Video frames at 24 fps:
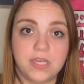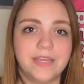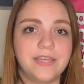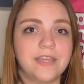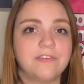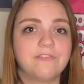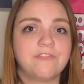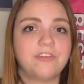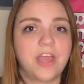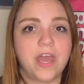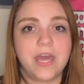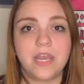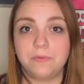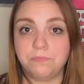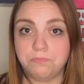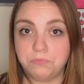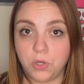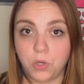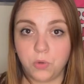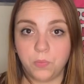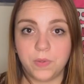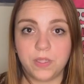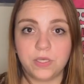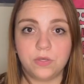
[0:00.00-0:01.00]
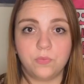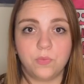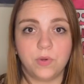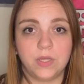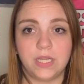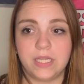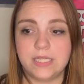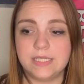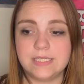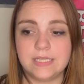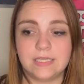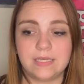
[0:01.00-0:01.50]
I never had a moment when
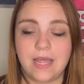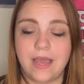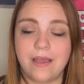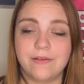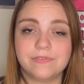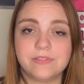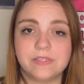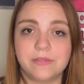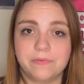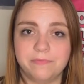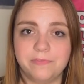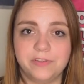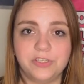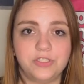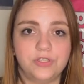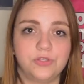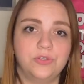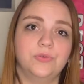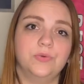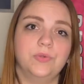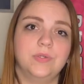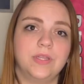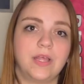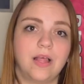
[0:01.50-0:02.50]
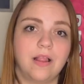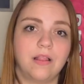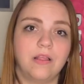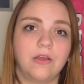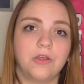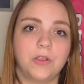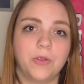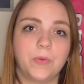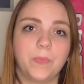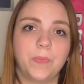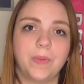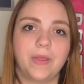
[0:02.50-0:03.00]
I didn't have something to do in that
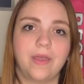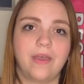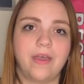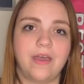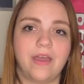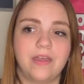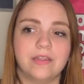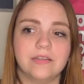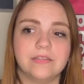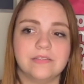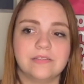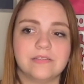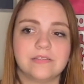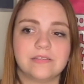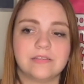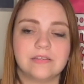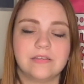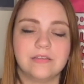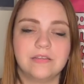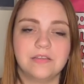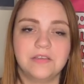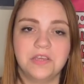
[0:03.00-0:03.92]
LARP, and it